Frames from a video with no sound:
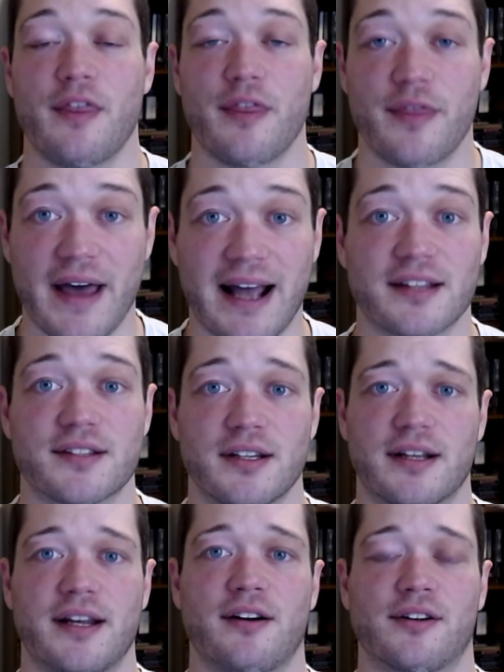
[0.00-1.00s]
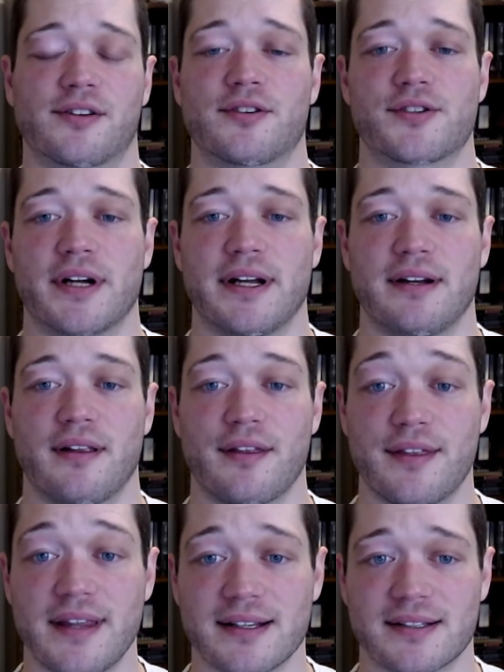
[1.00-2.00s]
That's a character trait.
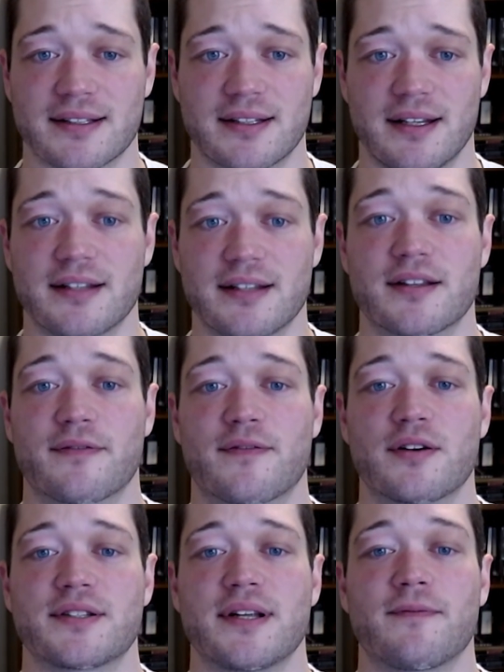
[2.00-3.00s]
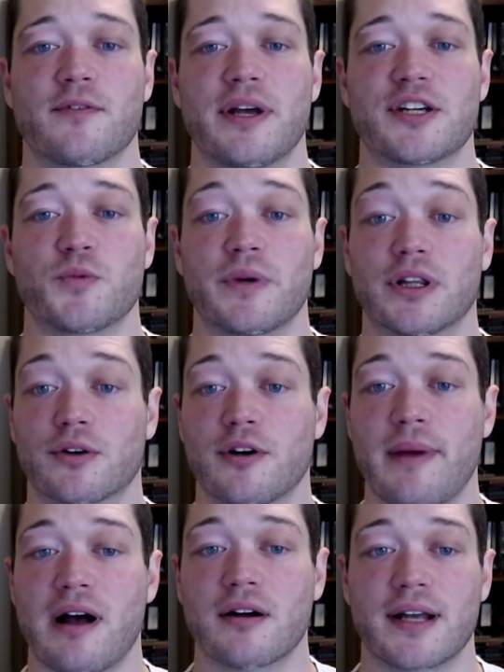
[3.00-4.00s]
This is the first information we learn
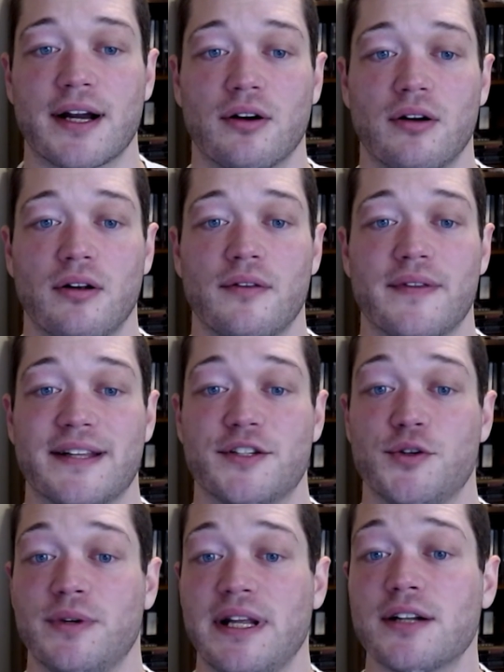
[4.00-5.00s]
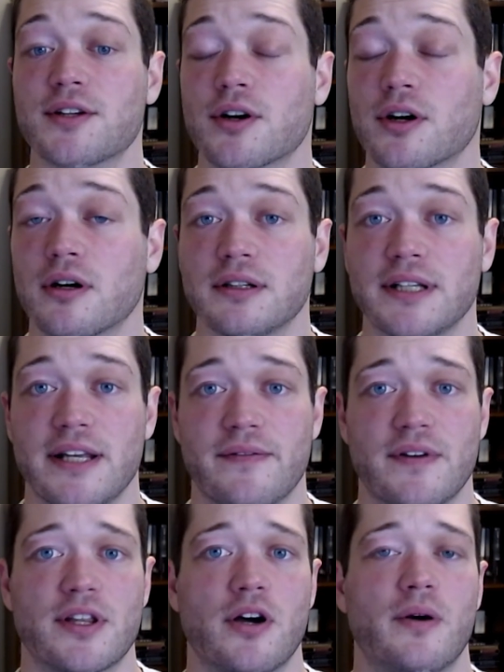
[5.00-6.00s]
about Carol that's unique to her,
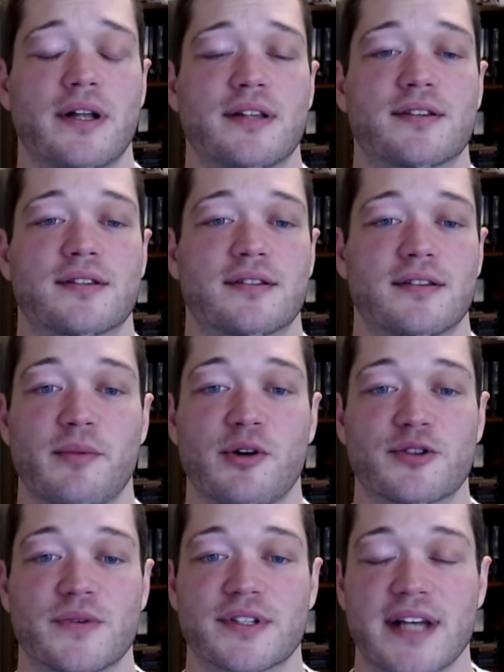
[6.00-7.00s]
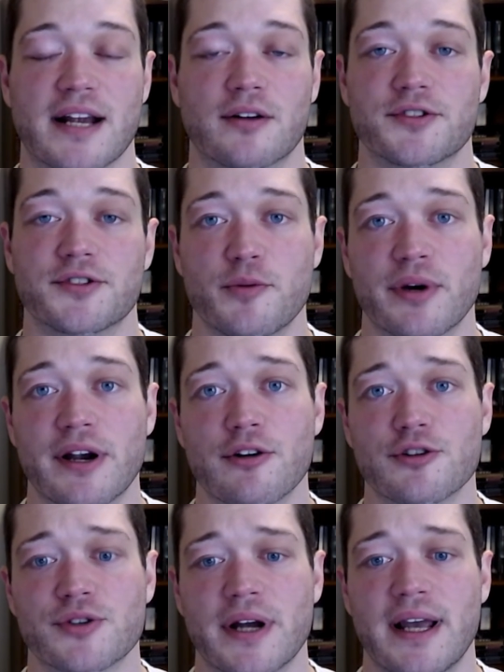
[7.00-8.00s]
even though it's the most recycled superhero
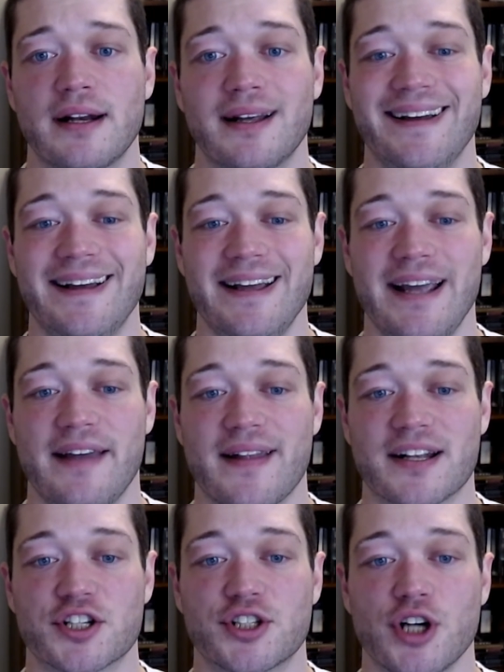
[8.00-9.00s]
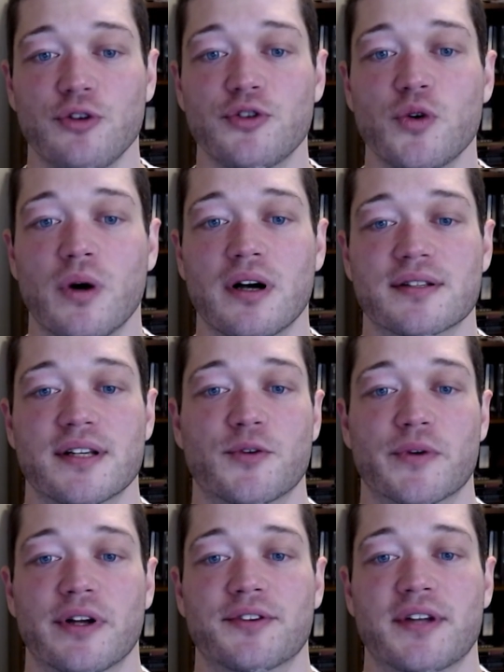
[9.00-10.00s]
trait, and that's shown to us in
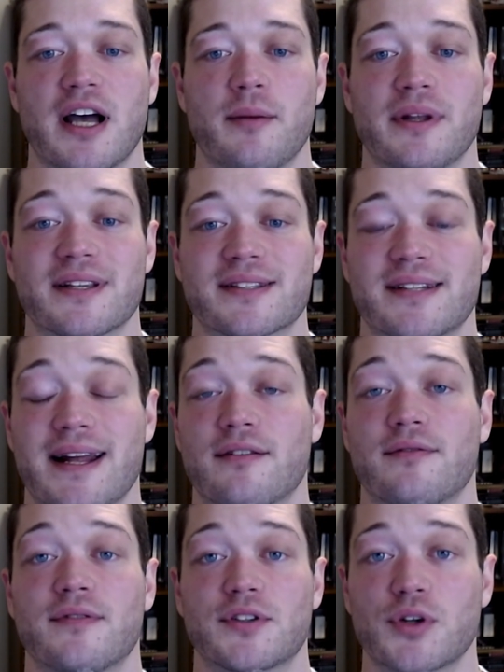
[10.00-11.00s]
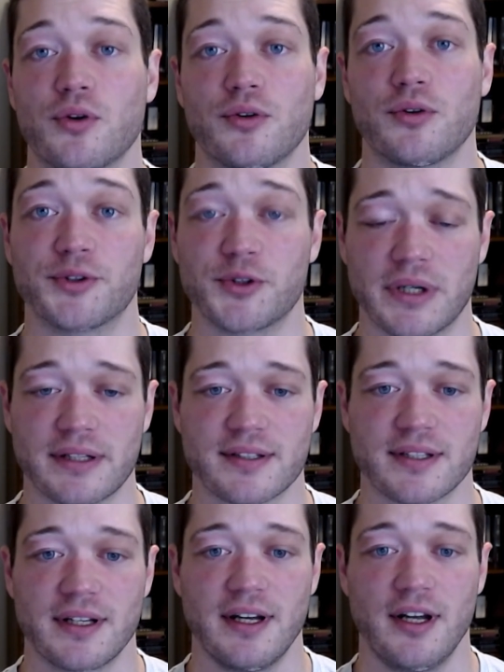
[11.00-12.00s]
real time instead of told to
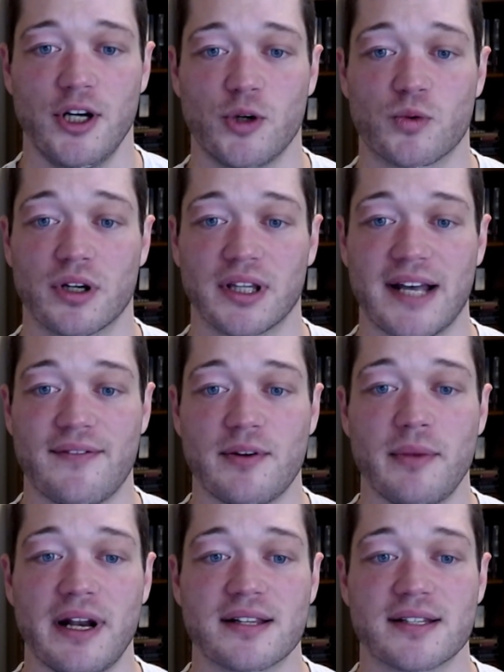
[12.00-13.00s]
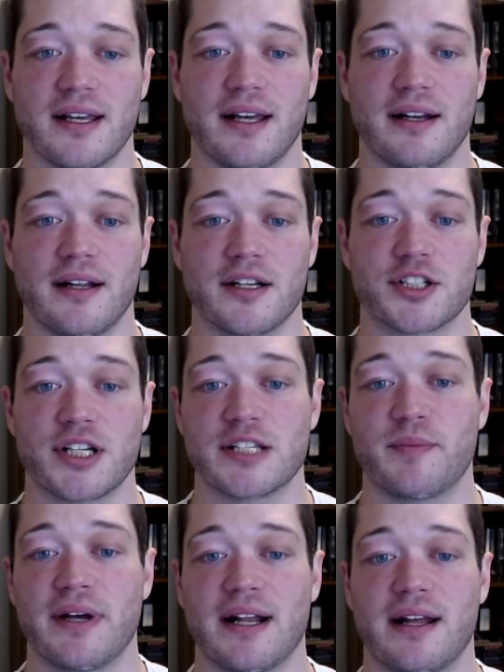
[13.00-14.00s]
us. We're 11 minutes in, and she's
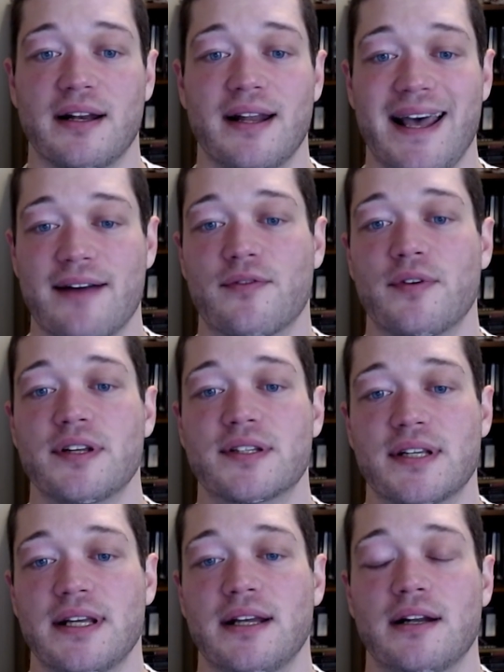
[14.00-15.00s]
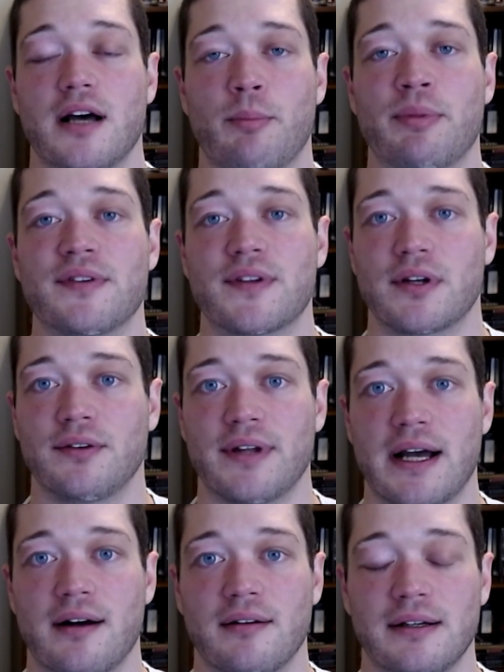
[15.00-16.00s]
been in every scene up until
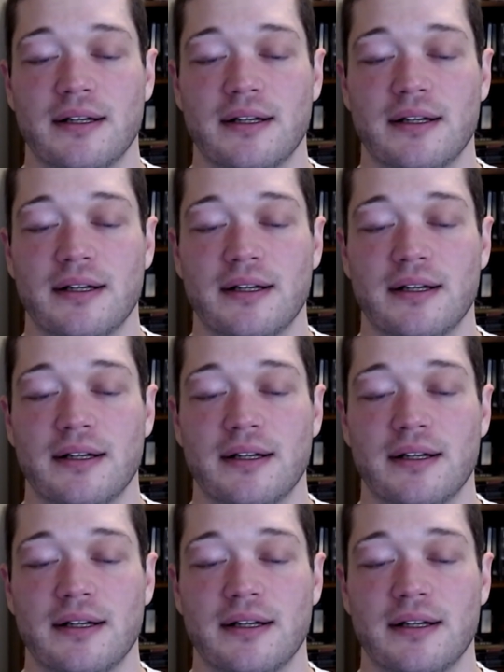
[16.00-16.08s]
now.